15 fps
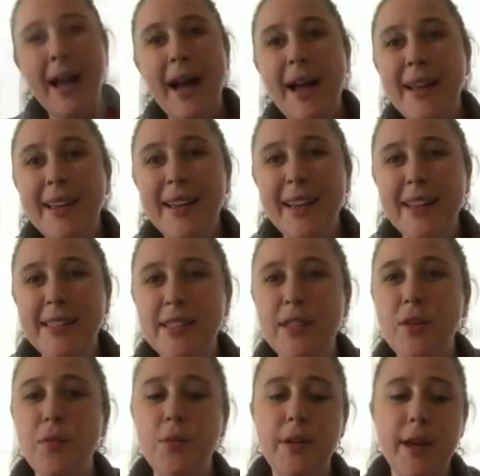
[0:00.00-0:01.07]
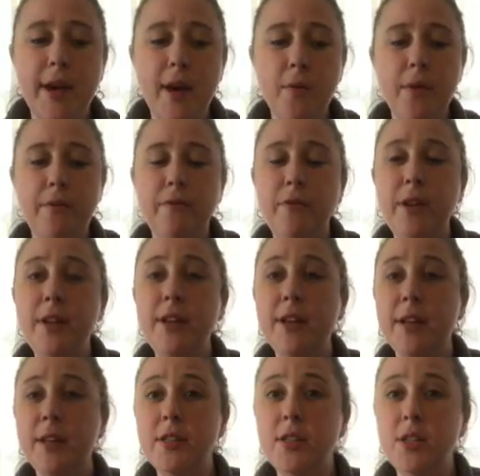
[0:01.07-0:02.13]
Hi guys, so now we
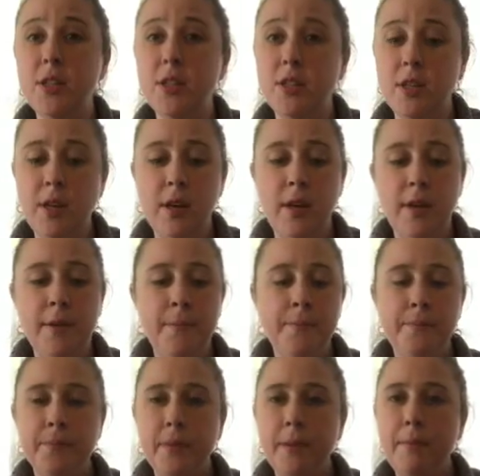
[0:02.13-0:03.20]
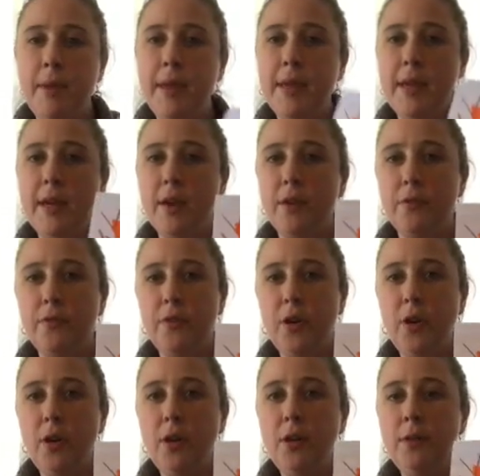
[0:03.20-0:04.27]
finished making our
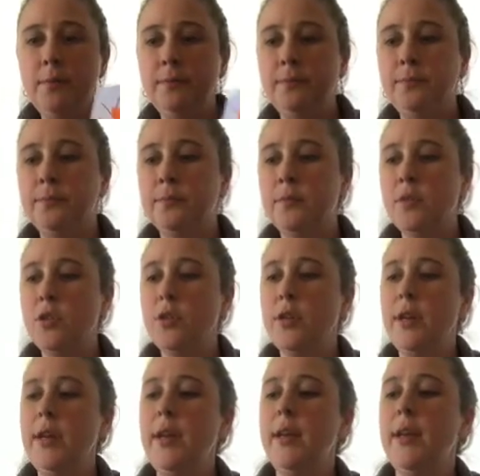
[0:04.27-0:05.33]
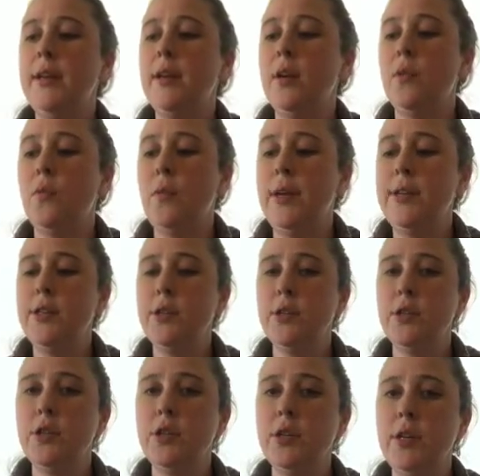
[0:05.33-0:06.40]
fall tree and our winter
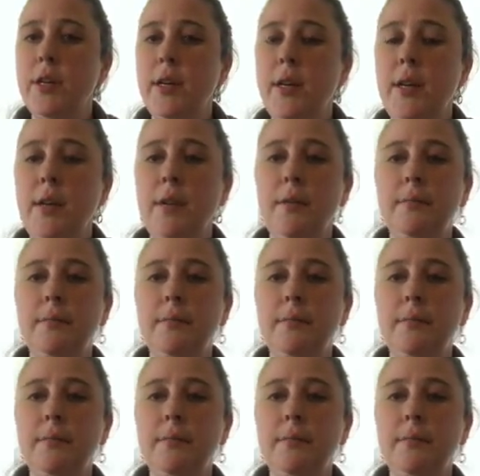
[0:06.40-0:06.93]
tree